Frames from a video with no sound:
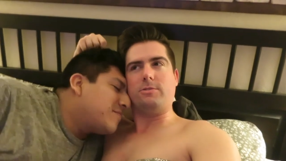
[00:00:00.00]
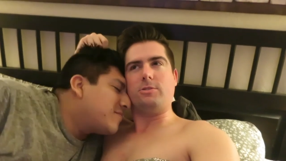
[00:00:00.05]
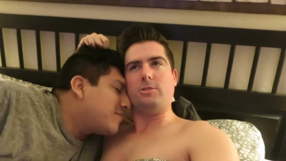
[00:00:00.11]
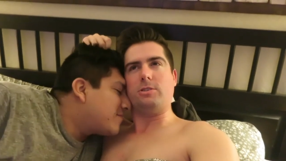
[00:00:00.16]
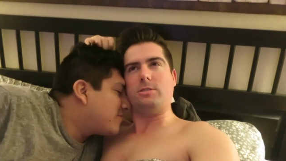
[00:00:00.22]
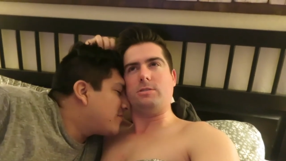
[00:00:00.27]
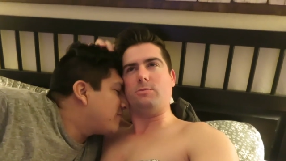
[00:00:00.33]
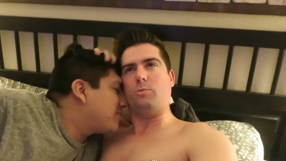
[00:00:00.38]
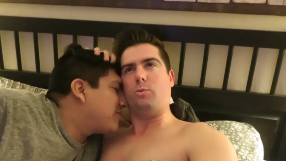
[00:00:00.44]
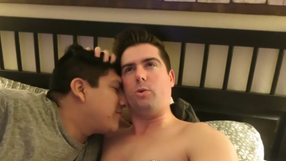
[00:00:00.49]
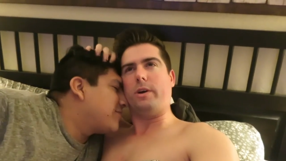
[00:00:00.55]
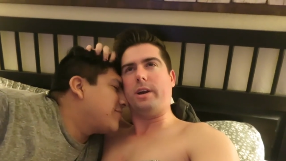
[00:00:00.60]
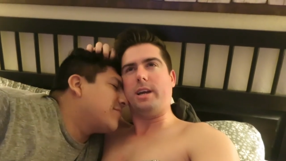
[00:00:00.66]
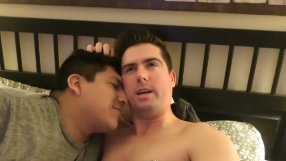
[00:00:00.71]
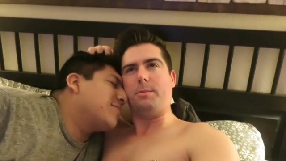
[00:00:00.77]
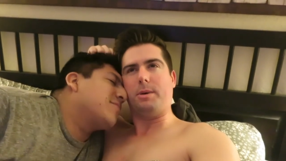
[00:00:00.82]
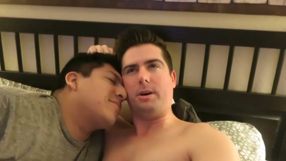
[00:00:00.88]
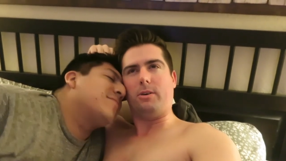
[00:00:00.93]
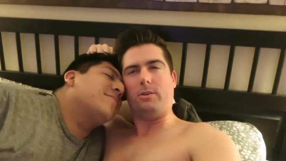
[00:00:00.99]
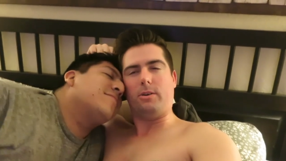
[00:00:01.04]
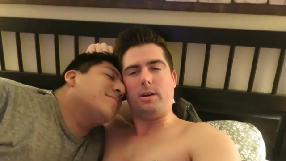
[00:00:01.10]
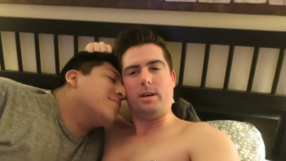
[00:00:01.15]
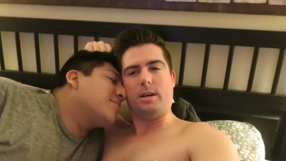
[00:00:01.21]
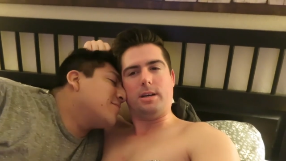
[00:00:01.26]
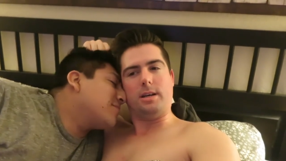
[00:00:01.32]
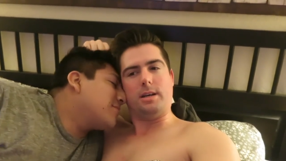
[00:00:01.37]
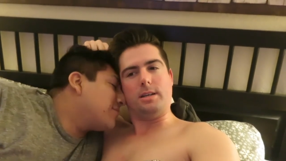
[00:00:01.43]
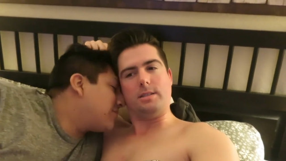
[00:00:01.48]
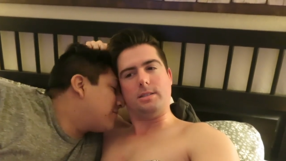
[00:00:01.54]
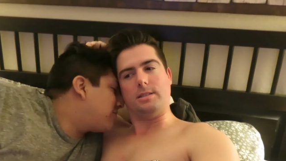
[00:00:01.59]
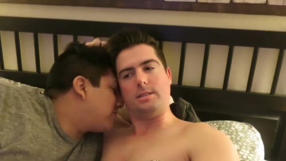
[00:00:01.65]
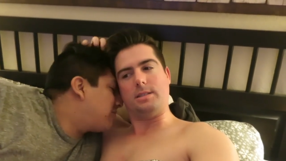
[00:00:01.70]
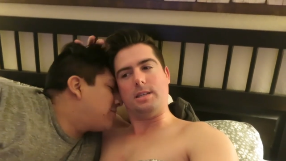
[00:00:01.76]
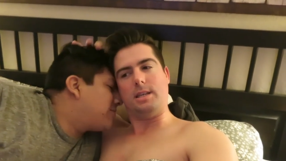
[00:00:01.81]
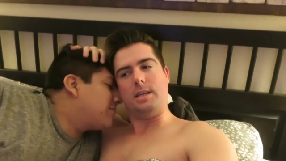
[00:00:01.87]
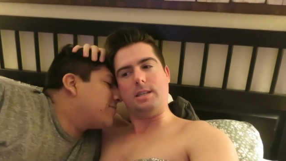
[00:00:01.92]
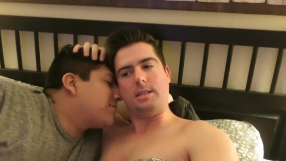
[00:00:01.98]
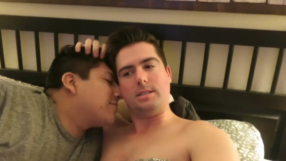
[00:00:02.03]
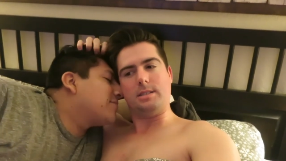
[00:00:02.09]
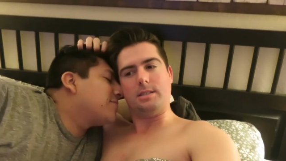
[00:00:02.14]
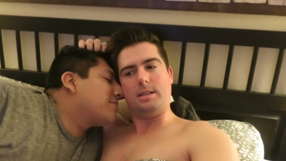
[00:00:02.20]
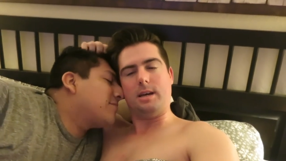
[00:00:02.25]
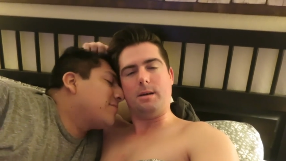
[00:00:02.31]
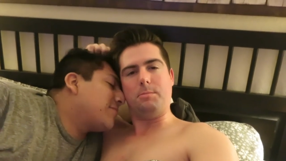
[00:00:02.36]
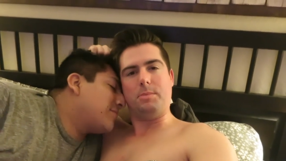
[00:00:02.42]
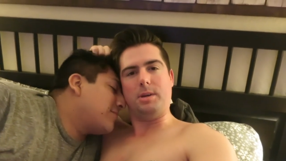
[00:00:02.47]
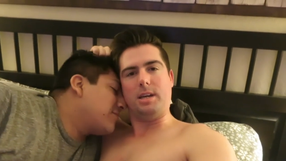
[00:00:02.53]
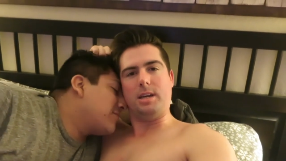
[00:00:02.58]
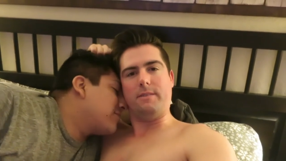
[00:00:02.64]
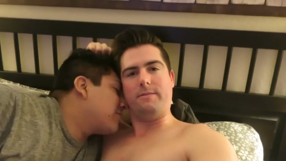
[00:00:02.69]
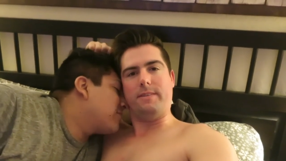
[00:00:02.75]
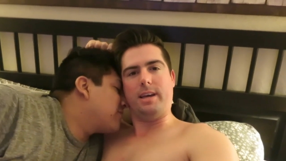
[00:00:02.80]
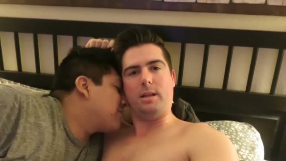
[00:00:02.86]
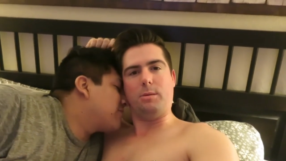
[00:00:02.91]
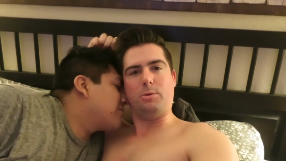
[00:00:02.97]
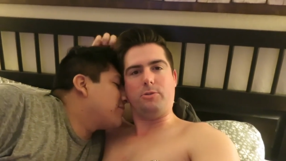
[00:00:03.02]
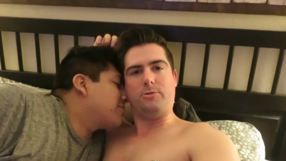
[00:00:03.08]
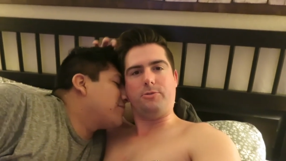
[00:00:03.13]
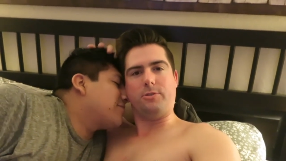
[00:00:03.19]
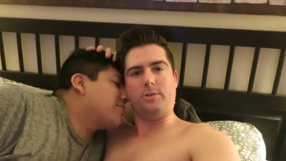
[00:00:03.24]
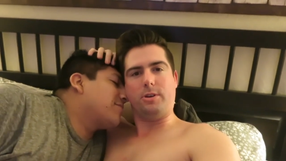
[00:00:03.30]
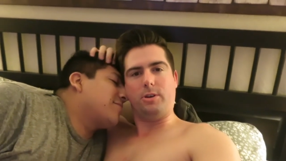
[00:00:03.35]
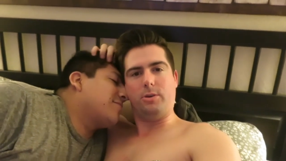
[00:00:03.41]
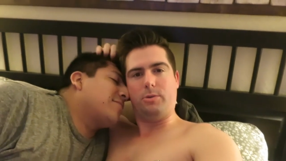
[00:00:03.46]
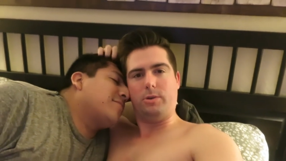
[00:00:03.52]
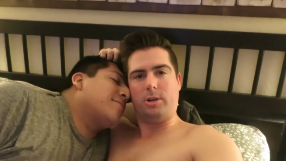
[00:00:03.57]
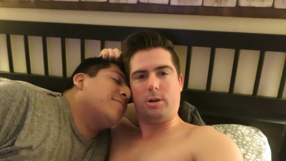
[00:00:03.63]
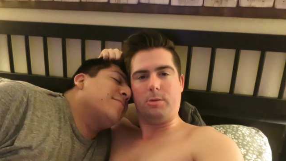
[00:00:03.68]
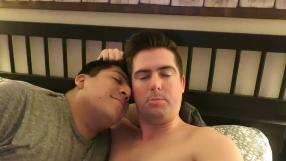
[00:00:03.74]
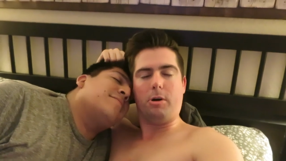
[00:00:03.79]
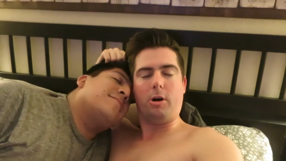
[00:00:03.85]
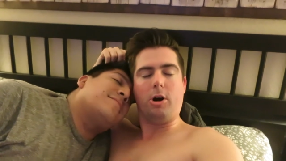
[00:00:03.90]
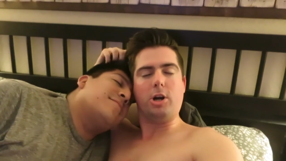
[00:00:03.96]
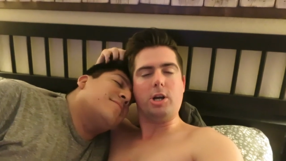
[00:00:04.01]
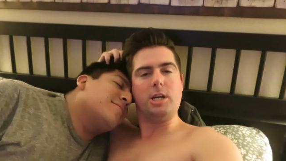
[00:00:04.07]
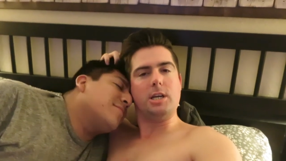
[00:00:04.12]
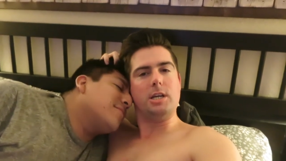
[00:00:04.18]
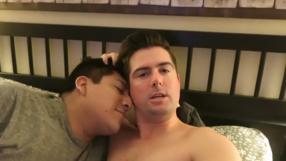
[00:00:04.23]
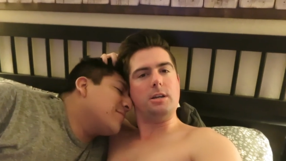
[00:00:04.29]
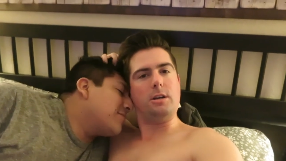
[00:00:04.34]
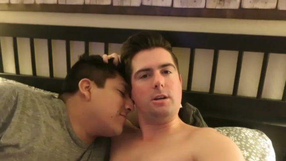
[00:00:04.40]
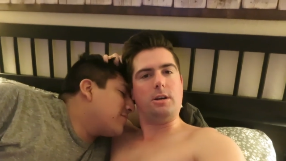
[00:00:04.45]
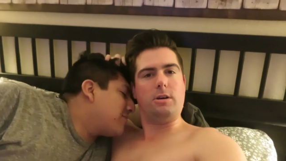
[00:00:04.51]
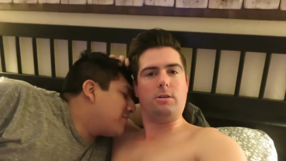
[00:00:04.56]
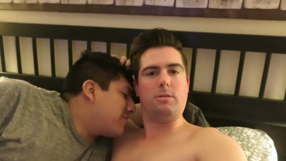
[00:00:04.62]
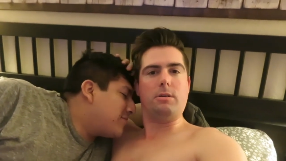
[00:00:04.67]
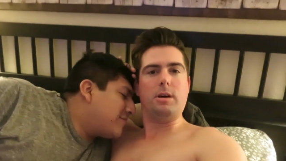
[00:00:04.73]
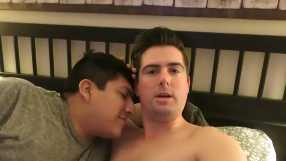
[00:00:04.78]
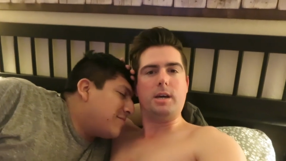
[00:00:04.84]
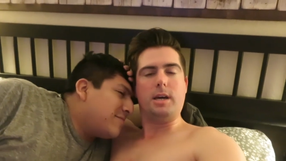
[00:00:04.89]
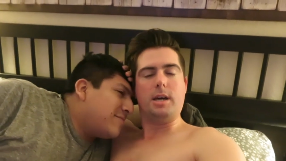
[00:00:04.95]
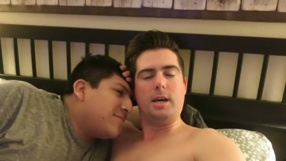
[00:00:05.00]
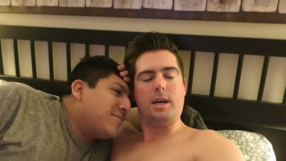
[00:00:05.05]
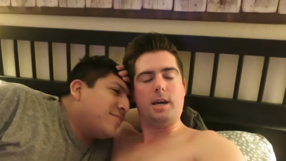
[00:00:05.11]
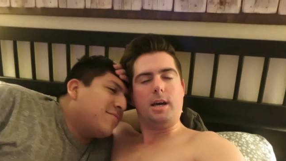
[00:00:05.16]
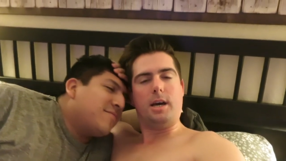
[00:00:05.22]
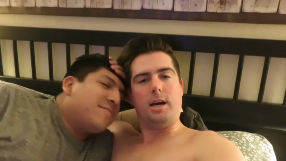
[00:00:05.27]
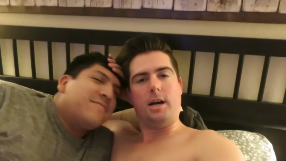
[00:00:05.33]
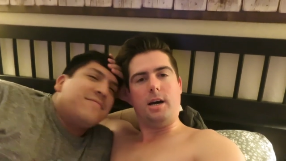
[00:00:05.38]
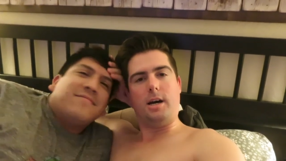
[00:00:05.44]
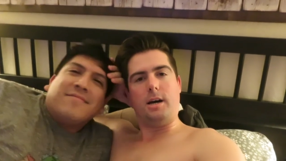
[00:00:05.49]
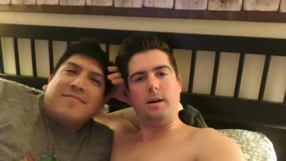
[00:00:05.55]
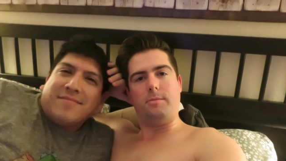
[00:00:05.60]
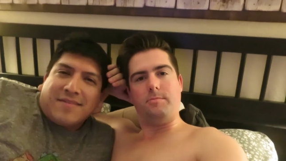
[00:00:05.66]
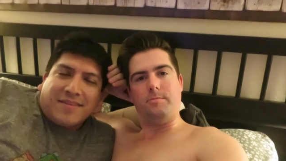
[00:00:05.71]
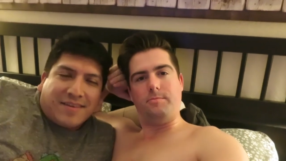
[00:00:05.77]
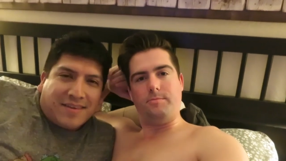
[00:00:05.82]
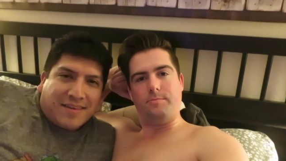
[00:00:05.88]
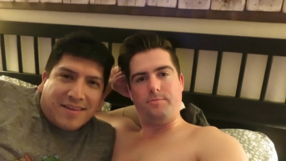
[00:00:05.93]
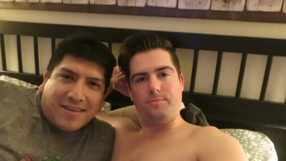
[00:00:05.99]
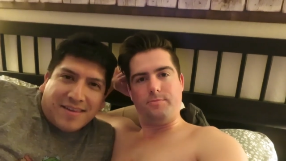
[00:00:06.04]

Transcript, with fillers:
Speaker 1: just worrying about a seat not being available for you and your party, you know? I